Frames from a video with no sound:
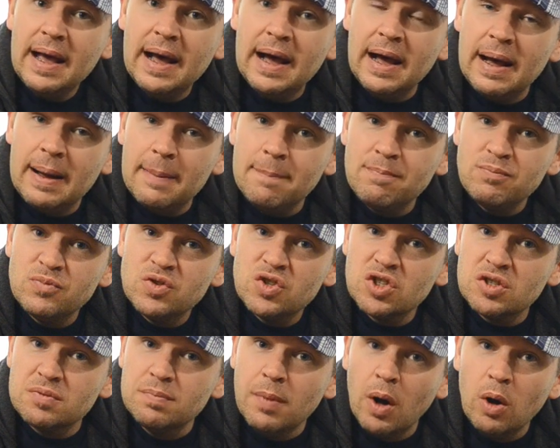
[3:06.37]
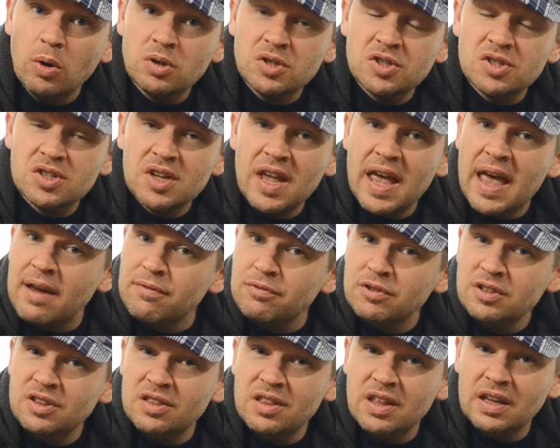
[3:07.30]
Um, smokes
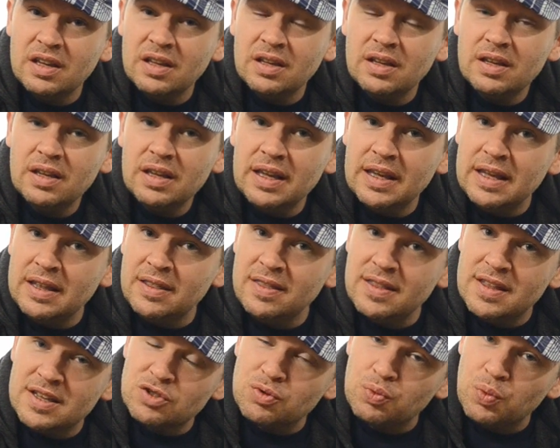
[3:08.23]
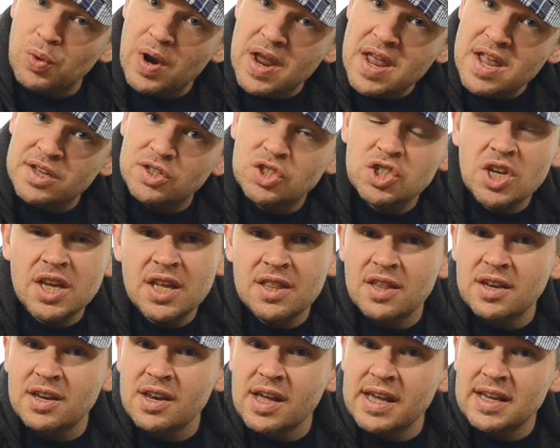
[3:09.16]
everything in this range
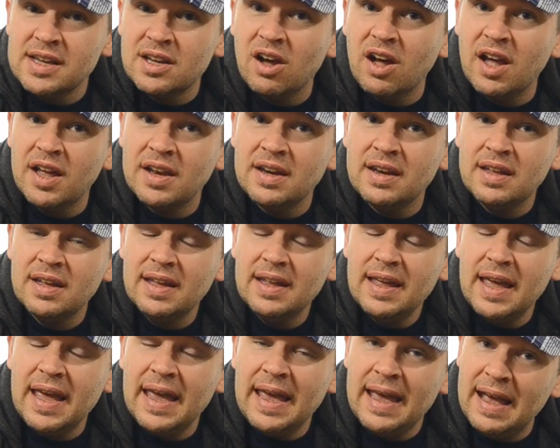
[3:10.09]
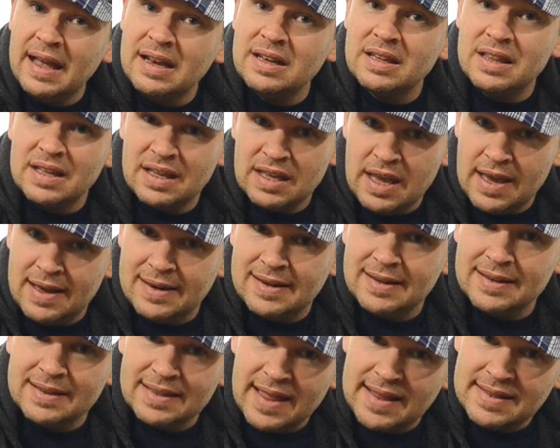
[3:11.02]
in the Nikon and the
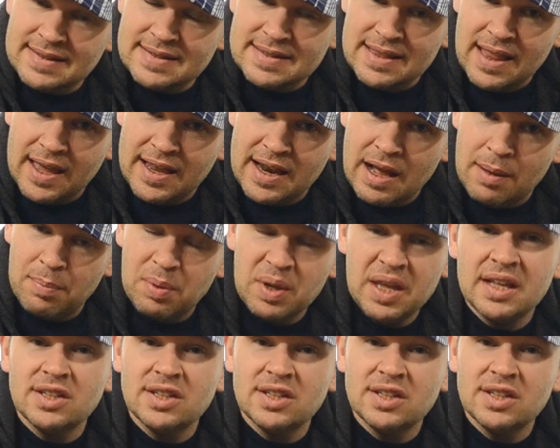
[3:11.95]
Canon lens lineup.